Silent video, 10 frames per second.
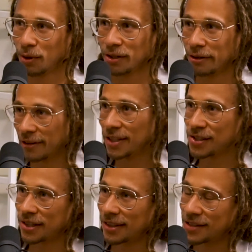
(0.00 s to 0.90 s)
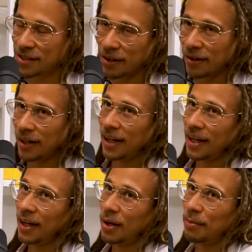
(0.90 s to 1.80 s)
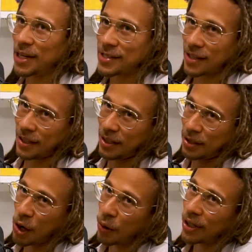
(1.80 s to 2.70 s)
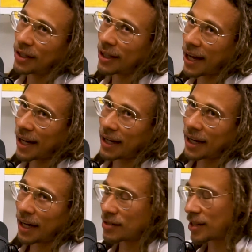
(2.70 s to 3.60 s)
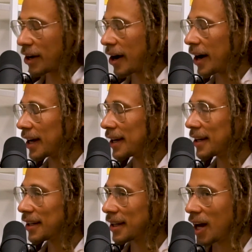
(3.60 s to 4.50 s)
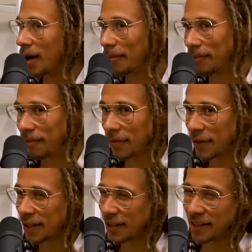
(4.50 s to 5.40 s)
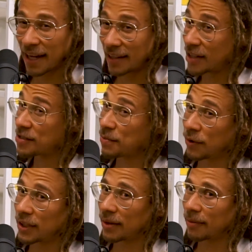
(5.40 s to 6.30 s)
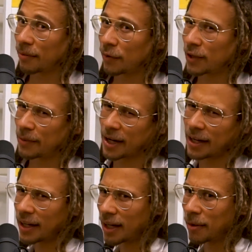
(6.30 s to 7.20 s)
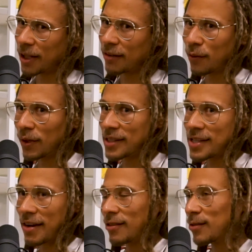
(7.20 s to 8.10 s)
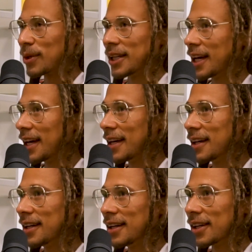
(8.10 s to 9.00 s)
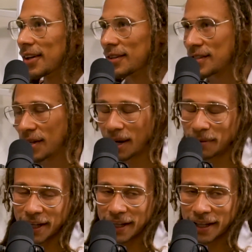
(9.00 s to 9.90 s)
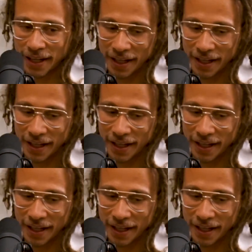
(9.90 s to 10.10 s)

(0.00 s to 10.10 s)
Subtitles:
What you've injured. So basically knowing that, I was like, all right, at this point, I'm like 27, 28, you know? So I'm like,